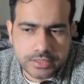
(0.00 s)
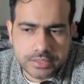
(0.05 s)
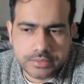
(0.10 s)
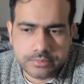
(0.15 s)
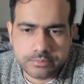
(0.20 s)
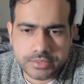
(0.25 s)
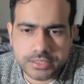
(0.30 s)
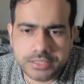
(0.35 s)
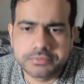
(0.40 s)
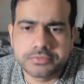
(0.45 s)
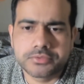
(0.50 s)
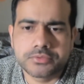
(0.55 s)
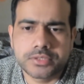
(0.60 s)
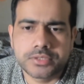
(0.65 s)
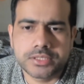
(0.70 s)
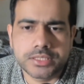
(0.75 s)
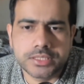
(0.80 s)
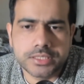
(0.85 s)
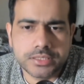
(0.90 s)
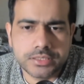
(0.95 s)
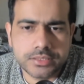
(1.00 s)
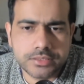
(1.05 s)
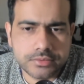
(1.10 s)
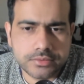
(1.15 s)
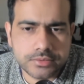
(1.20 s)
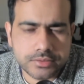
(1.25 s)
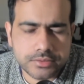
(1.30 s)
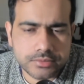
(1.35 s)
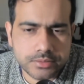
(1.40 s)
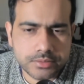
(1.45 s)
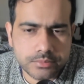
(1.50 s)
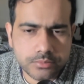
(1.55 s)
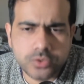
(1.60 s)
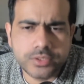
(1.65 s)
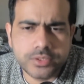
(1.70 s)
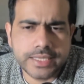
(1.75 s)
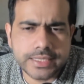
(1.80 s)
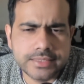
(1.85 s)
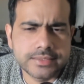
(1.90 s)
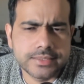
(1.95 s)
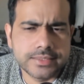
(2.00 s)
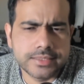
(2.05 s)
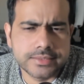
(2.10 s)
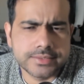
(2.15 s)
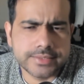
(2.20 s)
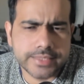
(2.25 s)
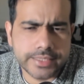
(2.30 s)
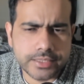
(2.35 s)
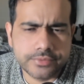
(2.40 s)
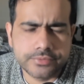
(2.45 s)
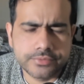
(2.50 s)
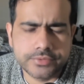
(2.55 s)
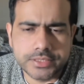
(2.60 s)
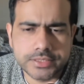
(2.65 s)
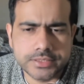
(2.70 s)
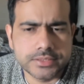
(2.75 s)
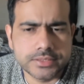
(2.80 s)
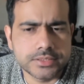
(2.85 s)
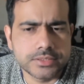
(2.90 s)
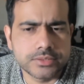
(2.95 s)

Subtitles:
But if you work in the more technical side of things,